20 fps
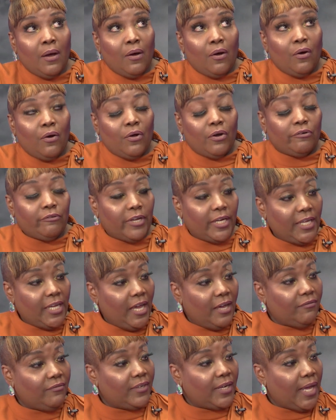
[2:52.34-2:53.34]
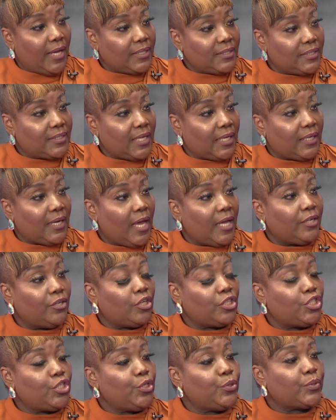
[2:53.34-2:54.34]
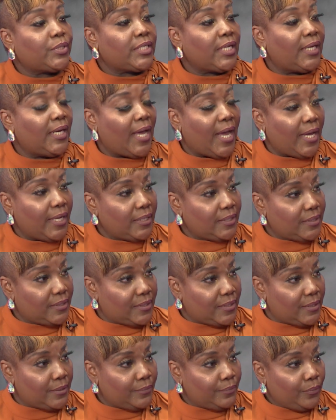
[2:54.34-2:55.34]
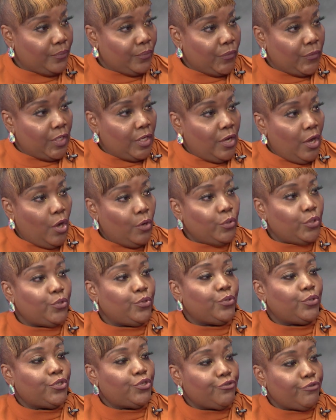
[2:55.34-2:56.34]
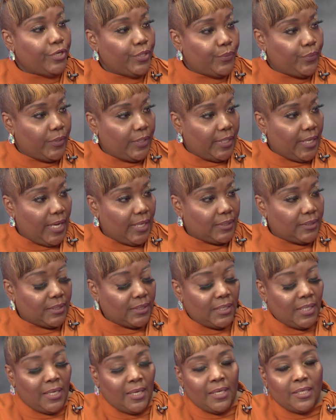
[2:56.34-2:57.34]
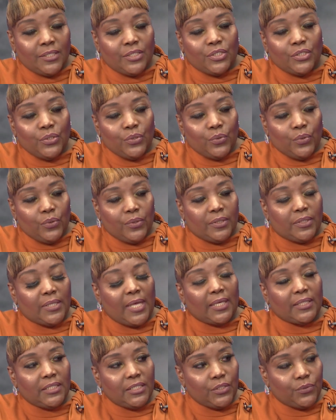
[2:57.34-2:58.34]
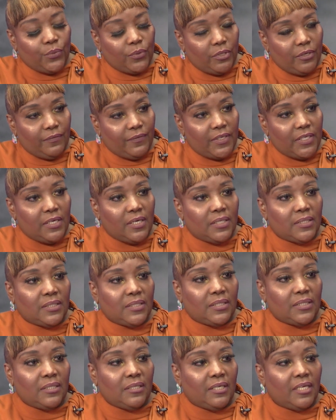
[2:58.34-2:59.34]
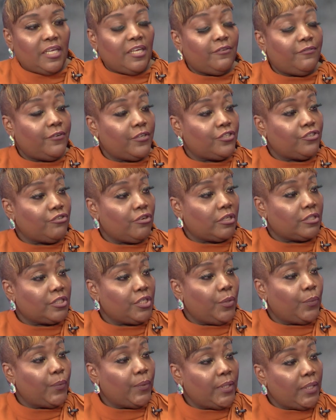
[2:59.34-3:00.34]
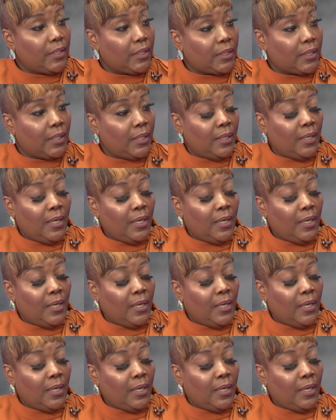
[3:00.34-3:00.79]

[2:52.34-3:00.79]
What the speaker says: already have lands that are not utilized. How do you treat with that? So that is one of the concerns. Infrastructure work.